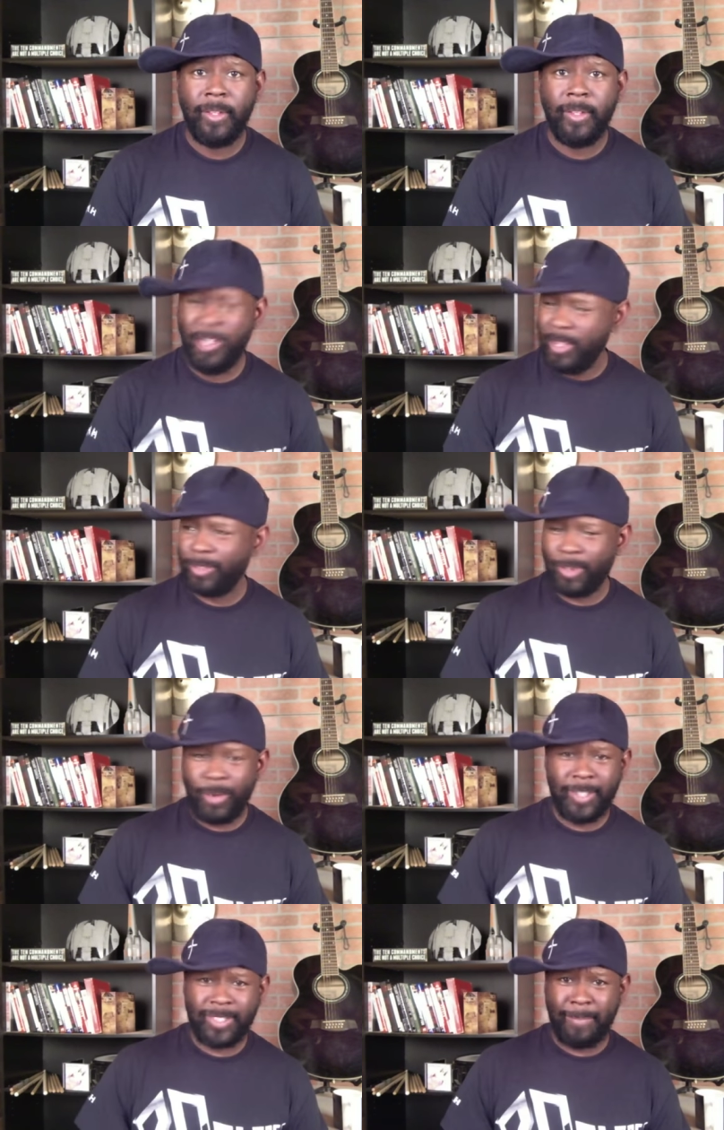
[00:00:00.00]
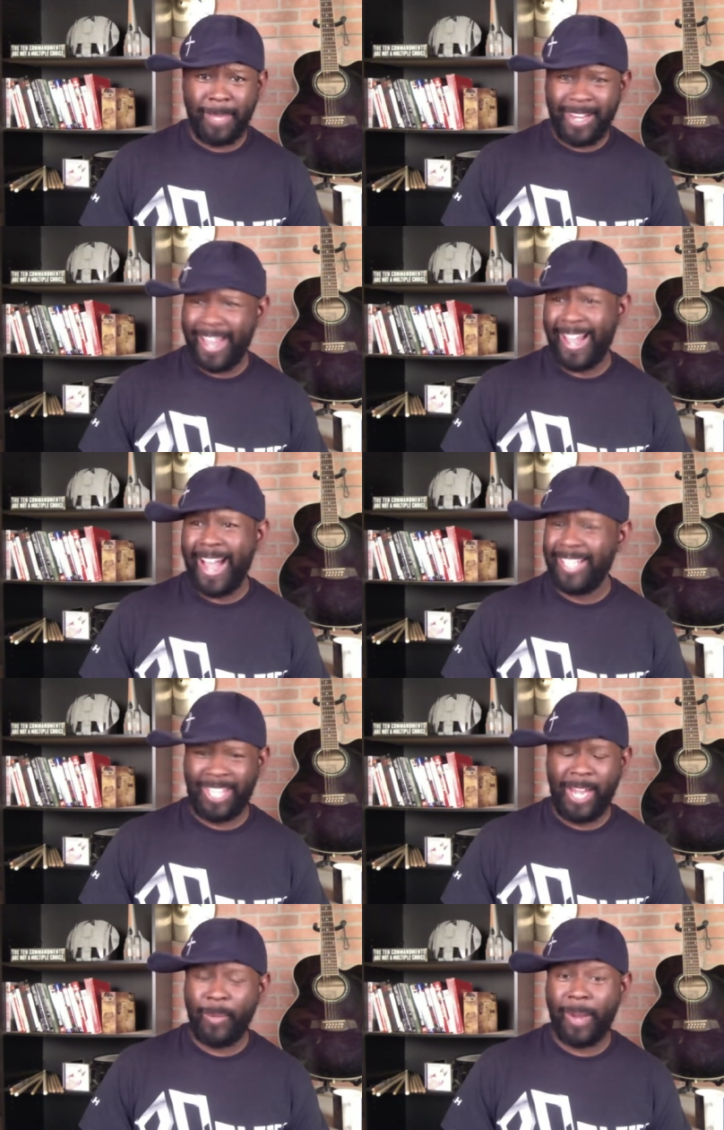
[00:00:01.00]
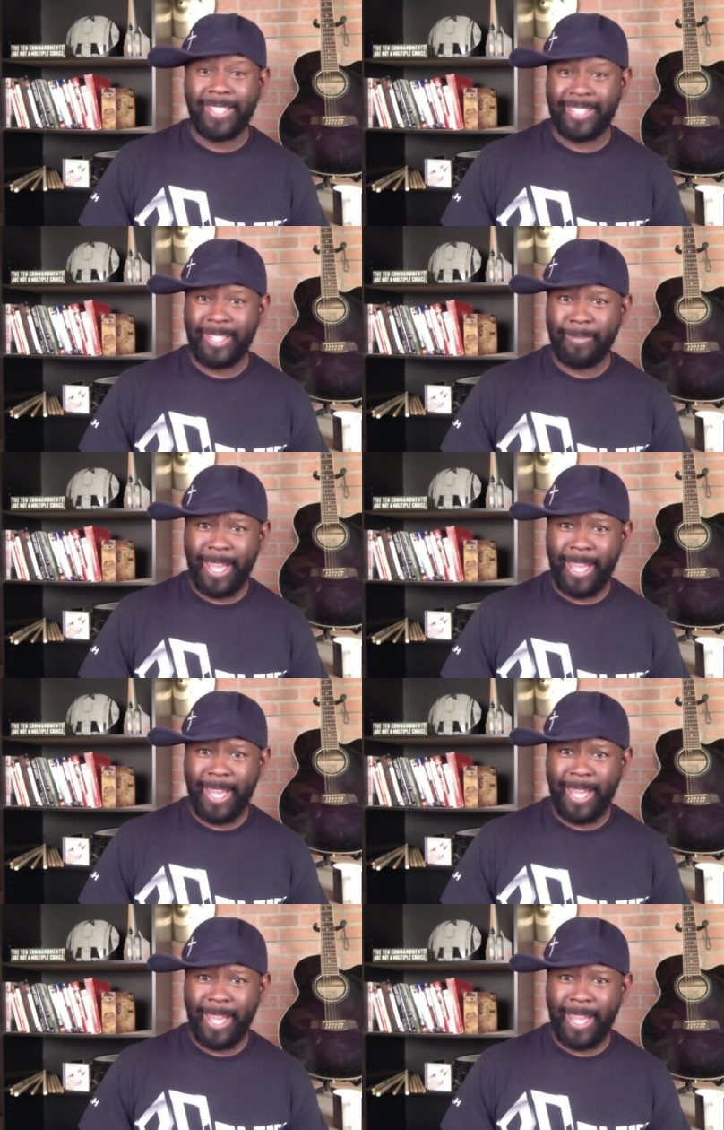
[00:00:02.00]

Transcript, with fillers: You gonna throw this at me like I take what I did not make?